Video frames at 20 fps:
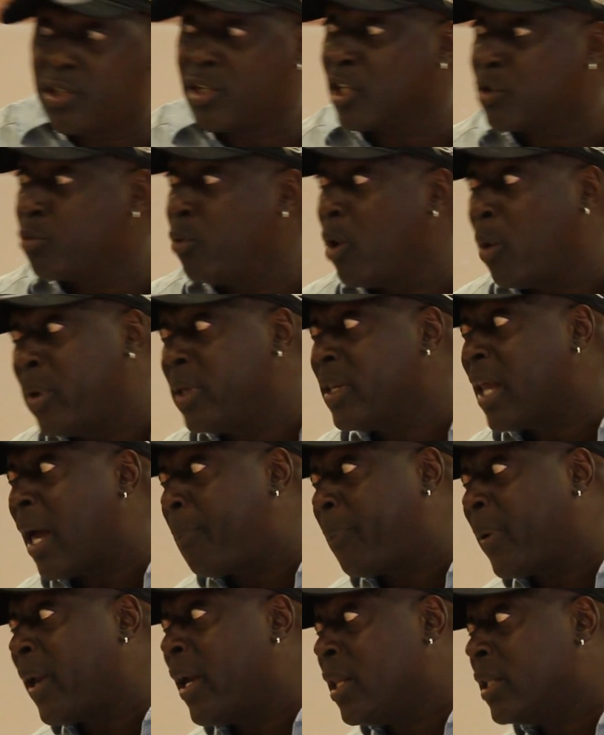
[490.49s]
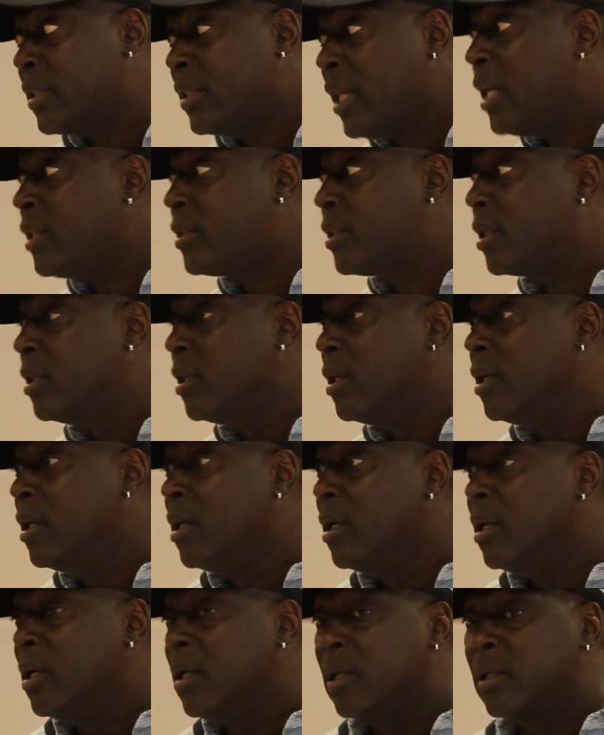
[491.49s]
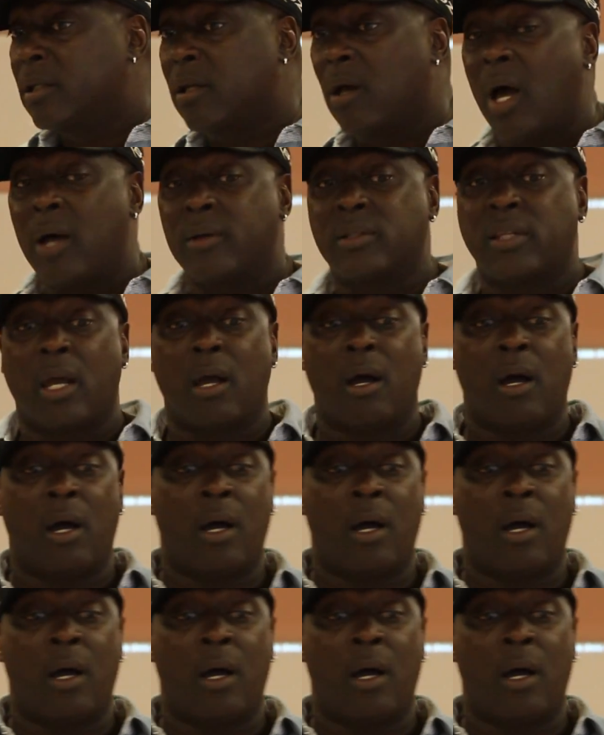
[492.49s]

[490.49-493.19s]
us when we're not paying attention. So I was like,